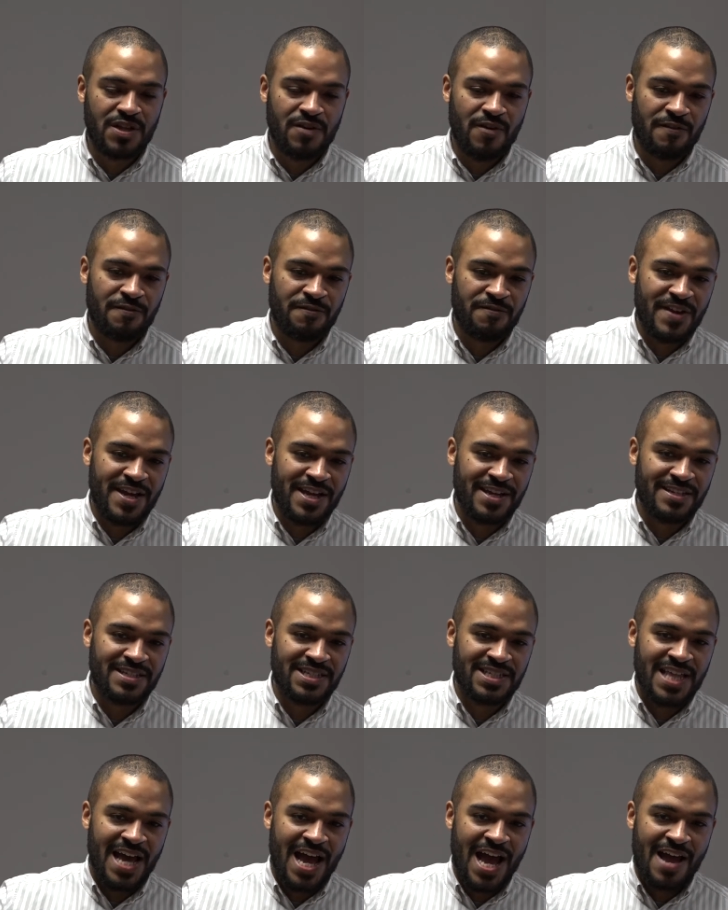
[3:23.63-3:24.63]
there are
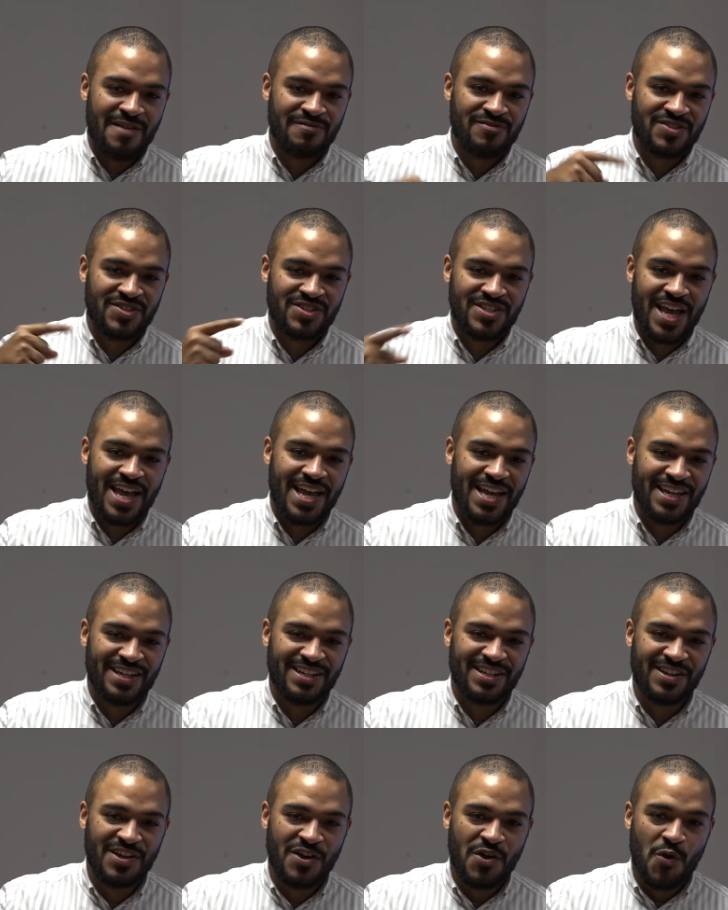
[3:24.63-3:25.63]
things that I've
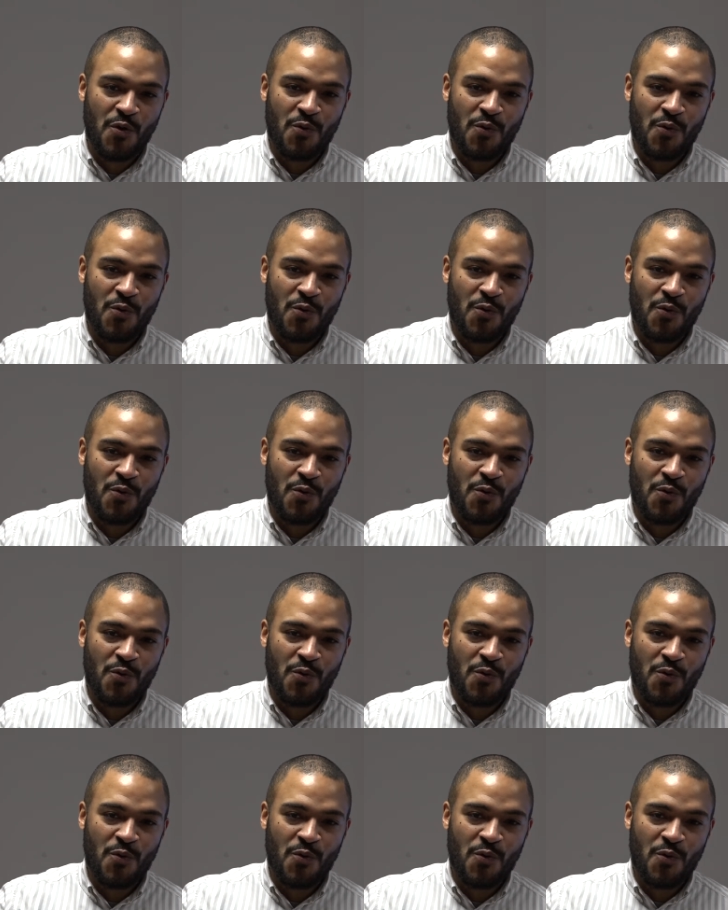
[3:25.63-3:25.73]
said